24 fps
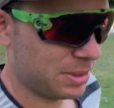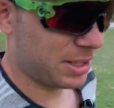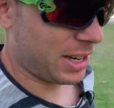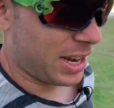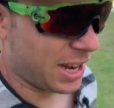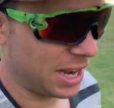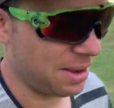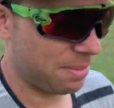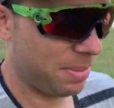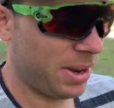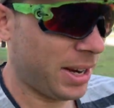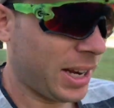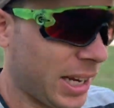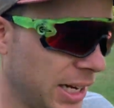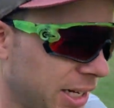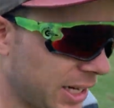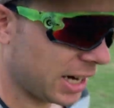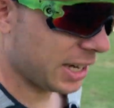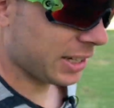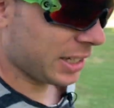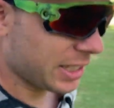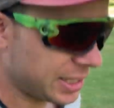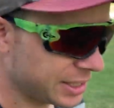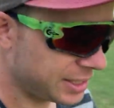time I can
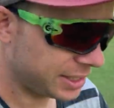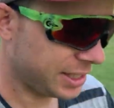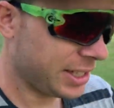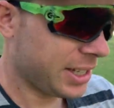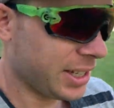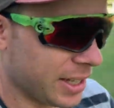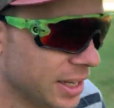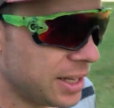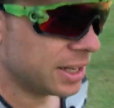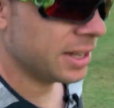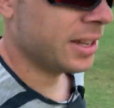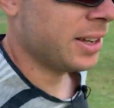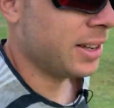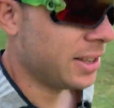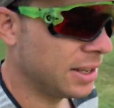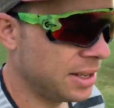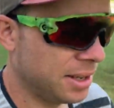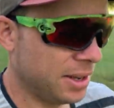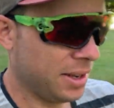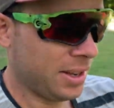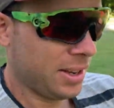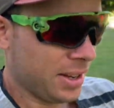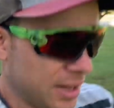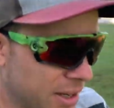kind of see
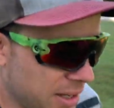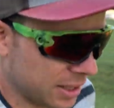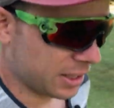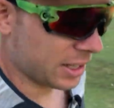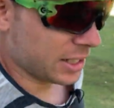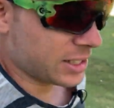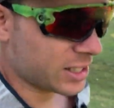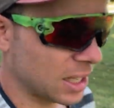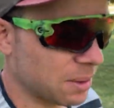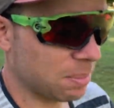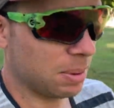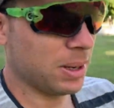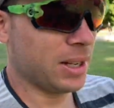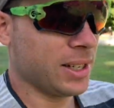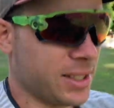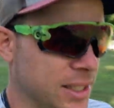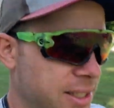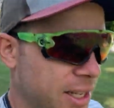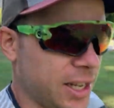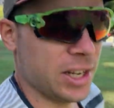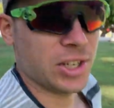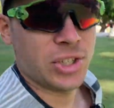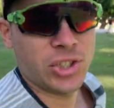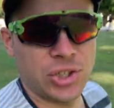the
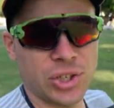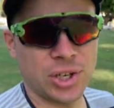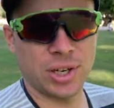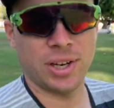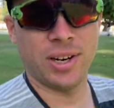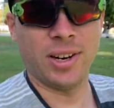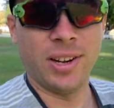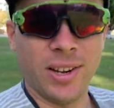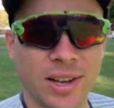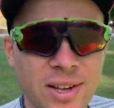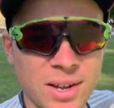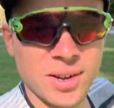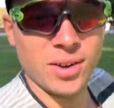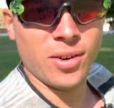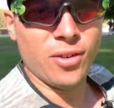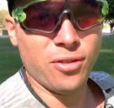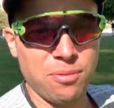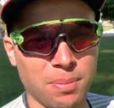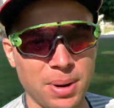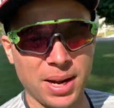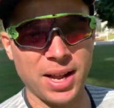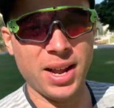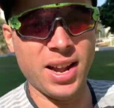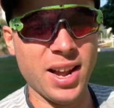stabilization of
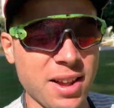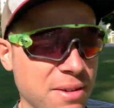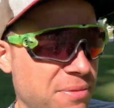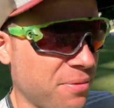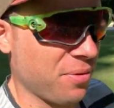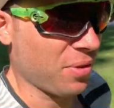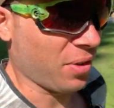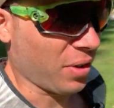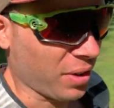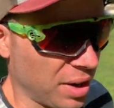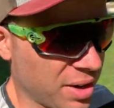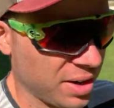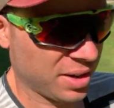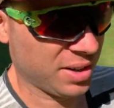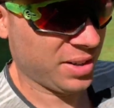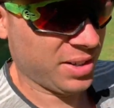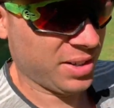my iPhone